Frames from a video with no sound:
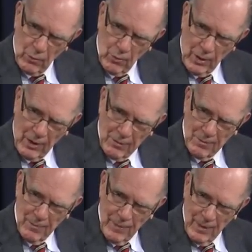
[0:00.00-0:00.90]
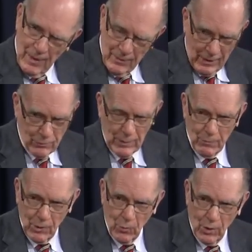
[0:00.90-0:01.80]
good at. And that's what I'm
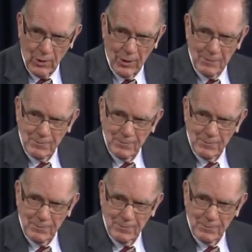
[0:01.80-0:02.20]
going to work on.